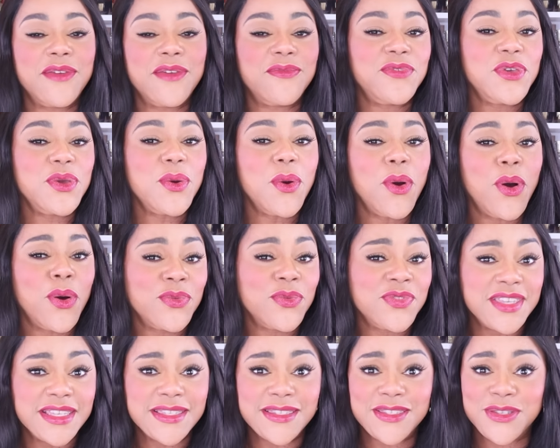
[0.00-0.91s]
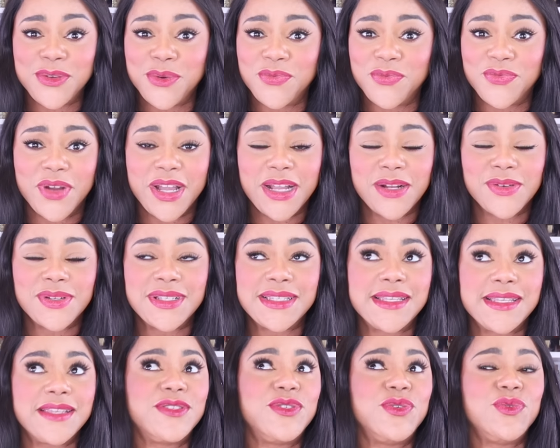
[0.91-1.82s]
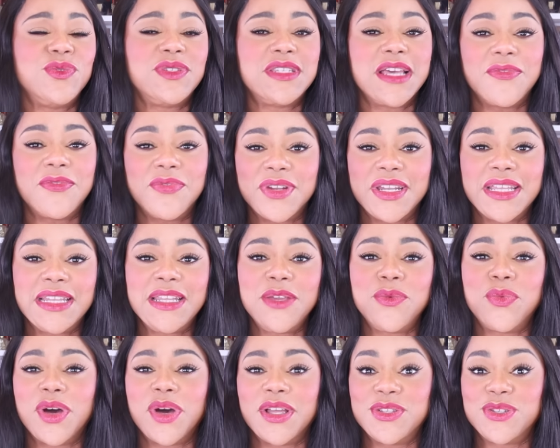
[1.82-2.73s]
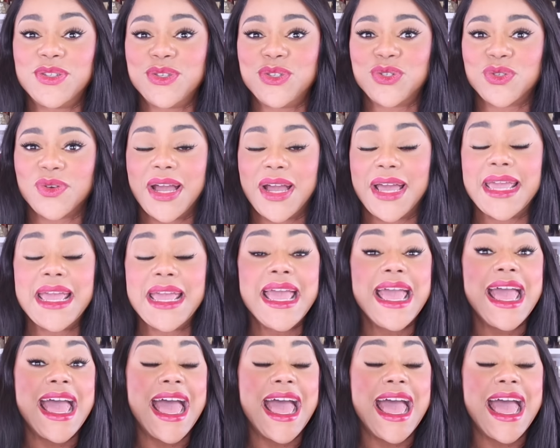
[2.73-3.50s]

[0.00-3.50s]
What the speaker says: if you own these two fragrances, you definitely want to try.